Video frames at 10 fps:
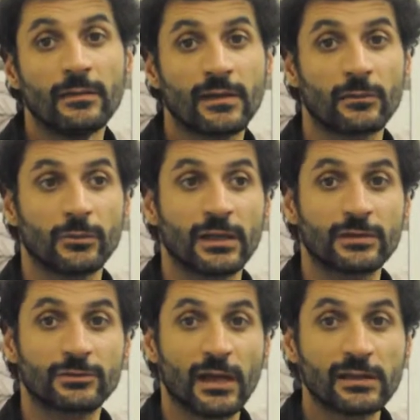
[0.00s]
that we
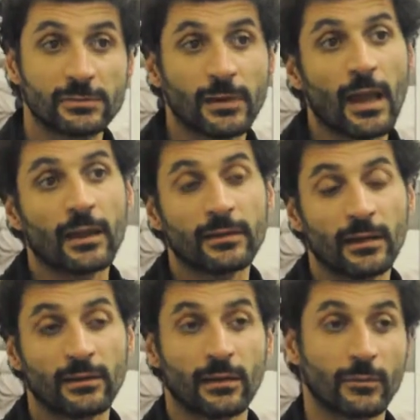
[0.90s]
can transplant
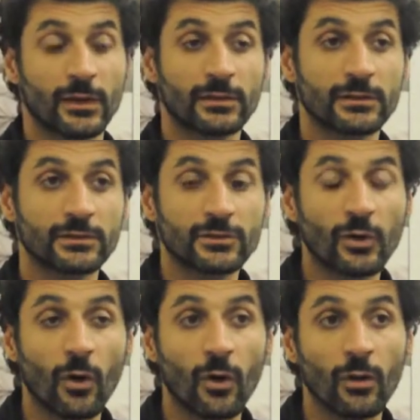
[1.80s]
and then we can
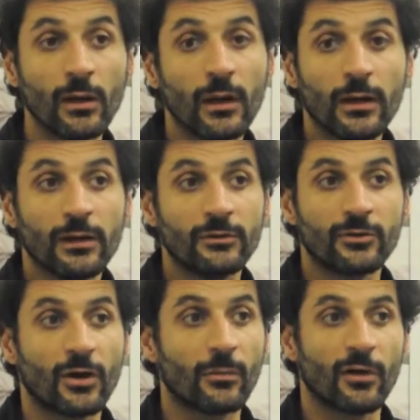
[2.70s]
control in
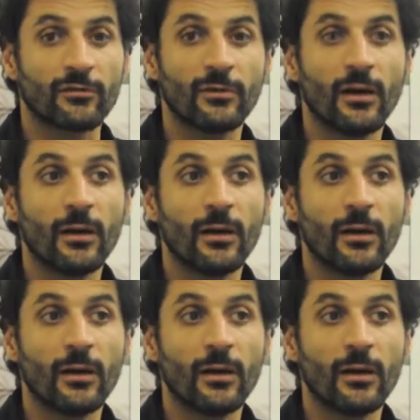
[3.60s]
terms of